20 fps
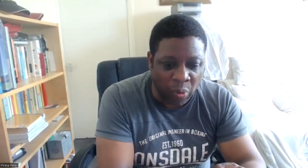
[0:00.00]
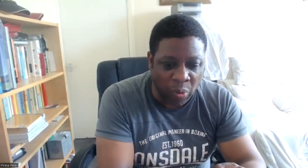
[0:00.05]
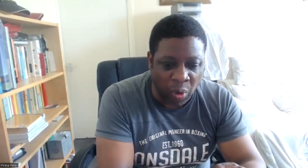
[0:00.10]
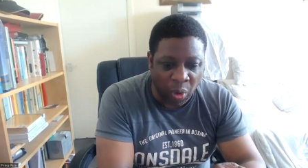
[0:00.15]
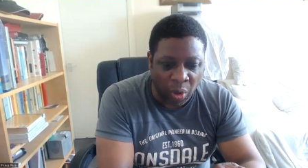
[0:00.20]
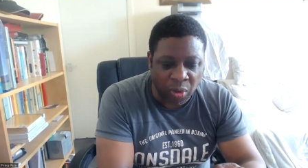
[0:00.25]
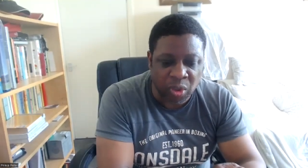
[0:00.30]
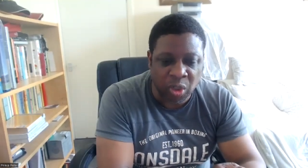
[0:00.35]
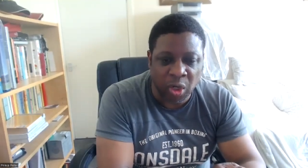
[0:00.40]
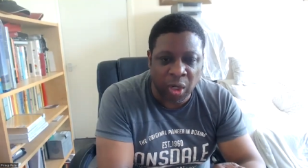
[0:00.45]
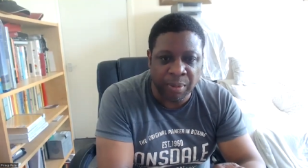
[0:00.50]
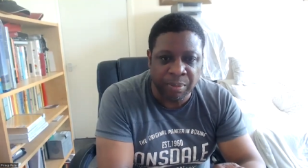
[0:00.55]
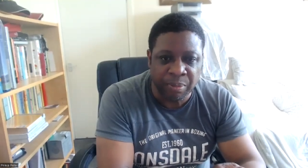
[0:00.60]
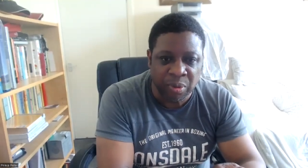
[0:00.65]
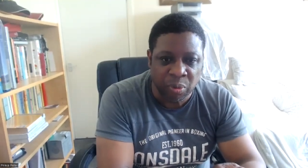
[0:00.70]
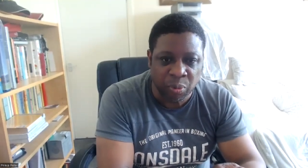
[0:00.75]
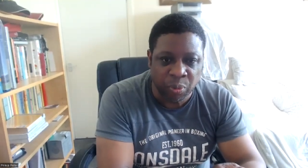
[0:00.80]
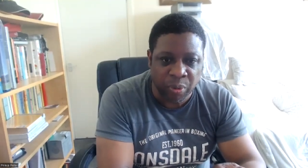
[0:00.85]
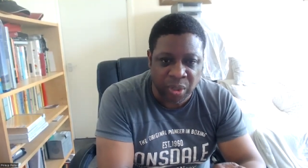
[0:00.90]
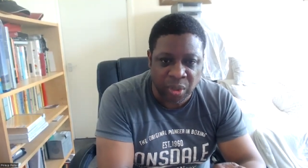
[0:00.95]
a lot of
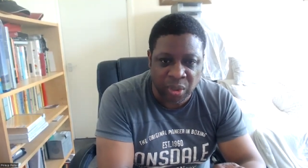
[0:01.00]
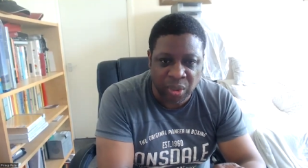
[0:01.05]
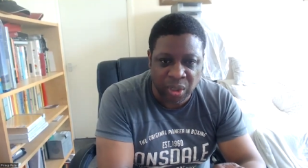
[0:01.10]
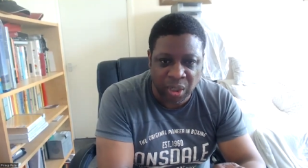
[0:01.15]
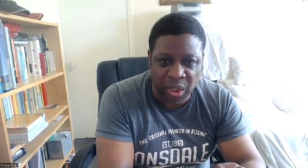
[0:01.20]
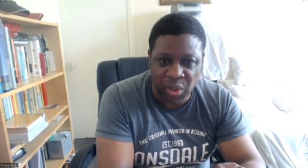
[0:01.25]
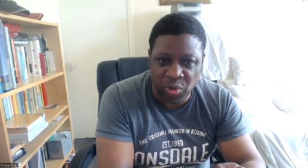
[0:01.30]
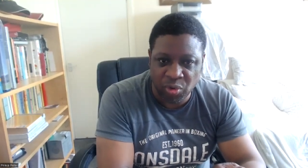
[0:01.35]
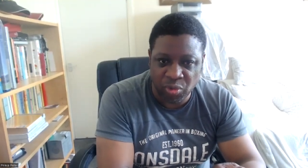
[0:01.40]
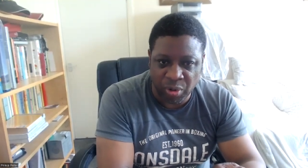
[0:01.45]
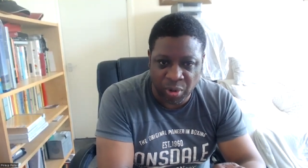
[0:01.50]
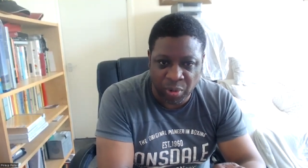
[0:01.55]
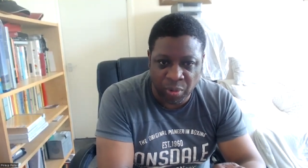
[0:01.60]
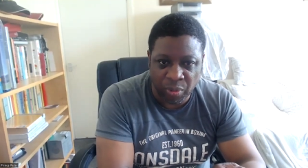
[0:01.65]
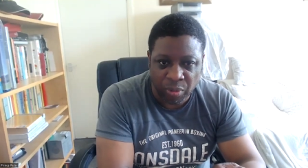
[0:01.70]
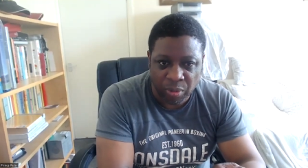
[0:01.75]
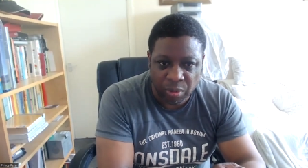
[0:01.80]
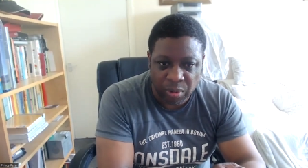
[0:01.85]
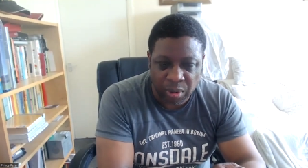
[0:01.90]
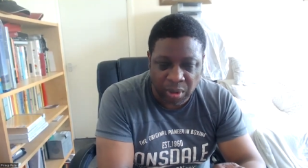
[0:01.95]
times when you see
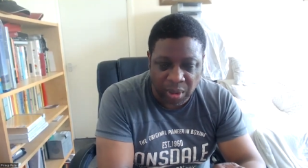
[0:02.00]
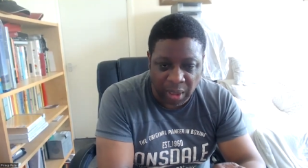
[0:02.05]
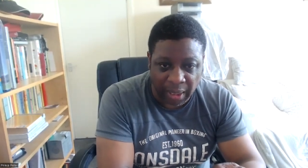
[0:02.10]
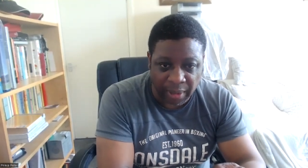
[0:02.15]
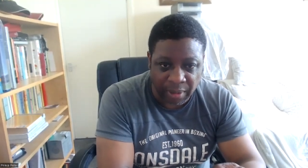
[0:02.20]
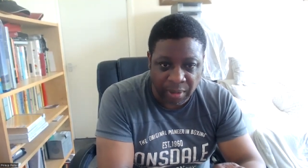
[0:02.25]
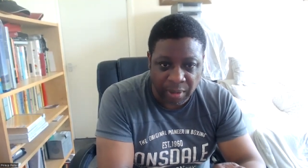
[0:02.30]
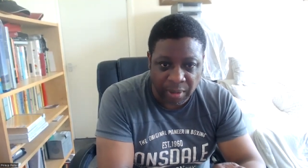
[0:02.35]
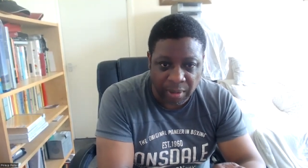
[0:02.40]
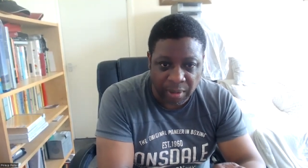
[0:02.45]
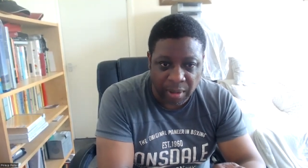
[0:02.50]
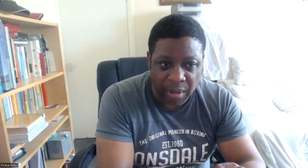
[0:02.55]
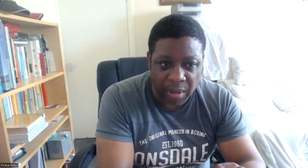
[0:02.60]
drill done,